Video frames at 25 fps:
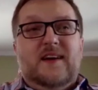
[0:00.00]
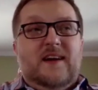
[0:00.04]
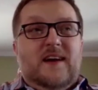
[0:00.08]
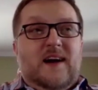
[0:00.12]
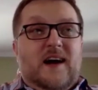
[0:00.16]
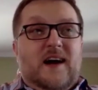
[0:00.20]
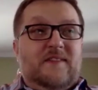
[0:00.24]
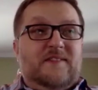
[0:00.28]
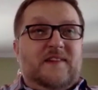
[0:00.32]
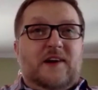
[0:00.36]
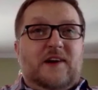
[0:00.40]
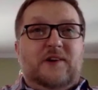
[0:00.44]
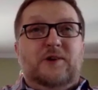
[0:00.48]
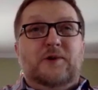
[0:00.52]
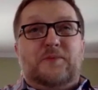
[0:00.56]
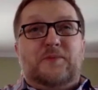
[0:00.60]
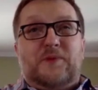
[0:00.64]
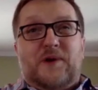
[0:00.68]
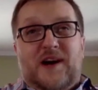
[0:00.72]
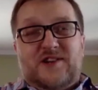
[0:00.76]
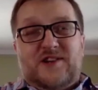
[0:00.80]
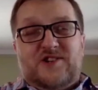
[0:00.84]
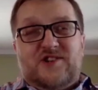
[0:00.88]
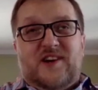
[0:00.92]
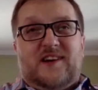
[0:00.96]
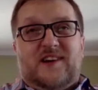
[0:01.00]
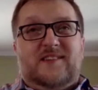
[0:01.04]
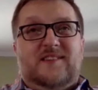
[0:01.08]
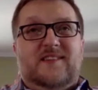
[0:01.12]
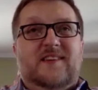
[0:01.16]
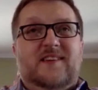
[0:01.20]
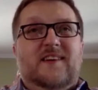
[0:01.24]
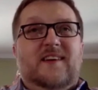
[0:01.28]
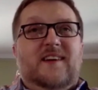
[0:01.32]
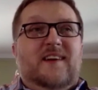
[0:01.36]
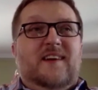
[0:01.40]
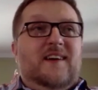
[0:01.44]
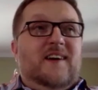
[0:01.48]
I've got a new project
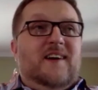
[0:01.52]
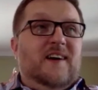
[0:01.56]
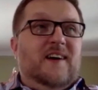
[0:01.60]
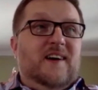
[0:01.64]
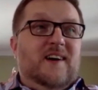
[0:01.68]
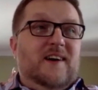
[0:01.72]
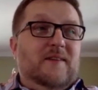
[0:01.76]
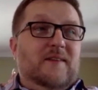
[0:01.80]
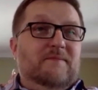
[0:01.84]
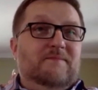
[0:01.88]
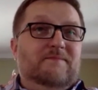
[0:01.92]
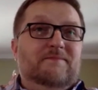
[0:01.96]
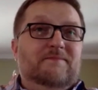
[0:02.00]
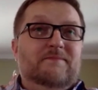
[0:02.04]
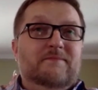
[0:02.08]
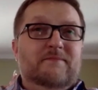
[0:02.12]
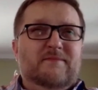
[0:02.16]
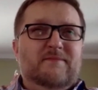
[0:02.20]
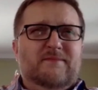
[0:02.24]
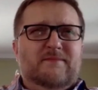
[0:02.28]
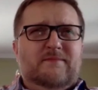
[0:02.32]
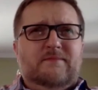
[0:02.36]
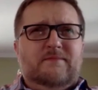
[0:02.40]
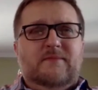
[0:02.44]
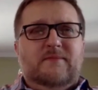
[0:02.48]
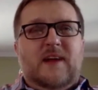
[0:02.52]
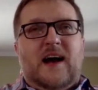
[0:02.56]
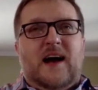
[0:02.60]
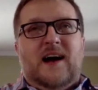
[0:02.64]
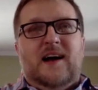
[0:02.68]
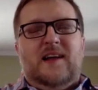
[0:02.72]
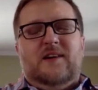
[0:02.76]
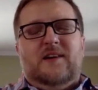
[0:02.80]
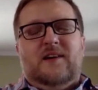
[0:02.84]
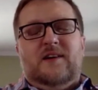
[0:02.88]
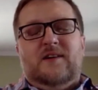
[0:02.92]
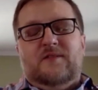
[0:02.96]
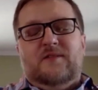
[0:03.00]

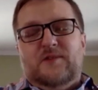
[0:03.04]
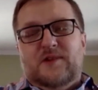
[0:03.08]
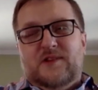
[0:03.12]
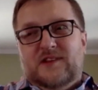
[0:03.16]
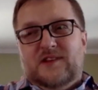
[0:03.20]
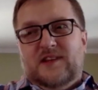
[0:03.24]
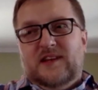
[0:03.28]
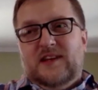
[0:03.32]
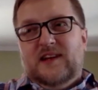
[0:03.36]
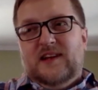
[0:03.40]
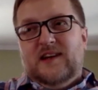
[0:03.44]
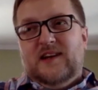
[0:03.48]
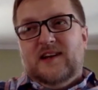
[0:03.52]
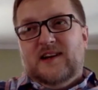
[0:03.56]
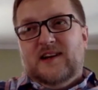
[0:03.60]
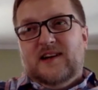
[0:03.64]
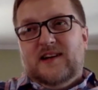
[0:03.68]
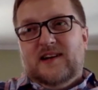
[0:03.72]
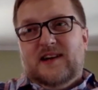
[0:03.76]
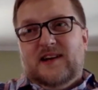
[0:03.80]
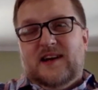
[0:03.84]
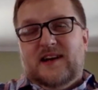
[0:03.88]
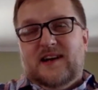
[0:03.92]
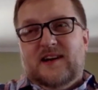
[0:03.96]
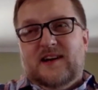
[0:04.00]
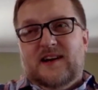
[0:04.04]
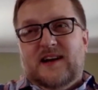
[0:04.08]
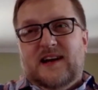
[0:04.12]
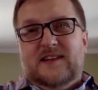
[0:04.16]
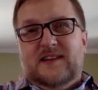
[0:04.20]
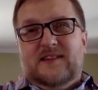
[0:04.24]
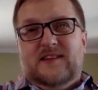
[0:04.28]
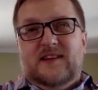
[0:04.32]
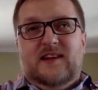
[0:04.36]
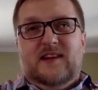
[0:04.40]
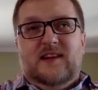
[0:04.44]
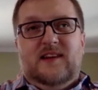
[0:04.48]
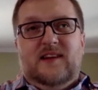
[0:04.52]
with the
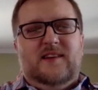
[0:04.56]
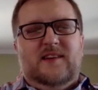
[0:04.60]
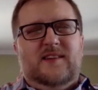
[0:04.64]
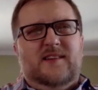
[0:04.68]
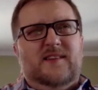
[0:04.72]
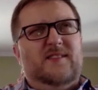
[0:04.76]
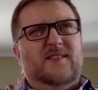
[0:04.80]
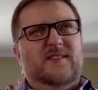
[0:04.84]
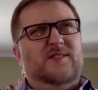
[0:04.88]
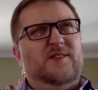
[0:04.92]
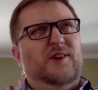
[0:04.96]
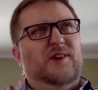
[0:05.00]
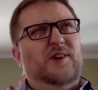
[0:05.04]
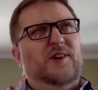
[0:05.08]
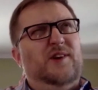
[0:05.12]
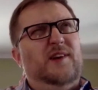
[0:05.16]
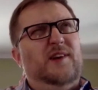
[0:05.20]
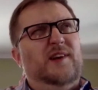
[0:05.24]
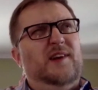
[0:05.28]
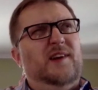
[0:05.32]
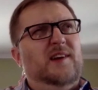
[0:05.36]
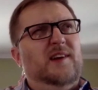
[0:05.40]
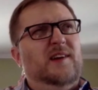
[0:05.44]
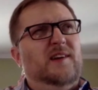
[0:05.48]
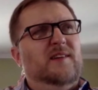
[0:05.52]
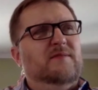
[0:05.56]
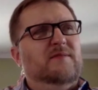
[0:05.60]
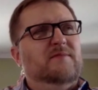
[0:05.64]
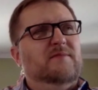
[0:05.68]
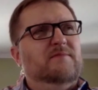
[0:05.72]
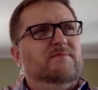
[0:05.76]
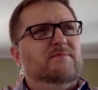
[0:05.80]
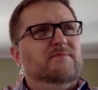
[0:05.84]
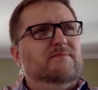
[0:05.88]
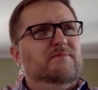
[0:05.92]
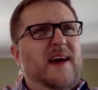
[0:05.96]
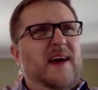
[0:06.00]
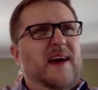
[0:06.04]
IT security
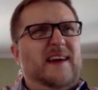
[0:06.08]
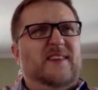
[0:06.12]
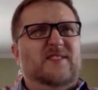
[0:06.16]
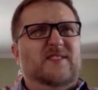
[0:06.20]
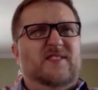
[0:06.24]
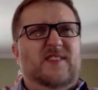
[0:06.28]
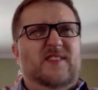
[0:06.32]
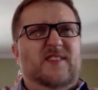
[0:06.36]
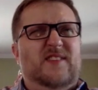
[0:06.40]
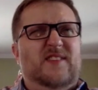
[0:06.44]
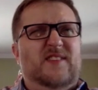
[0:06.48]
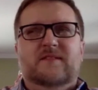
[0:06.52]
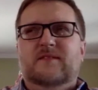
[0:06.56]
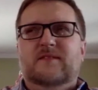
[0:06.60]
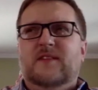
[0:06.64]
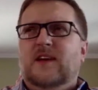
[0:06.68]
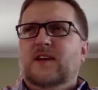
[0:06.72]
magazine,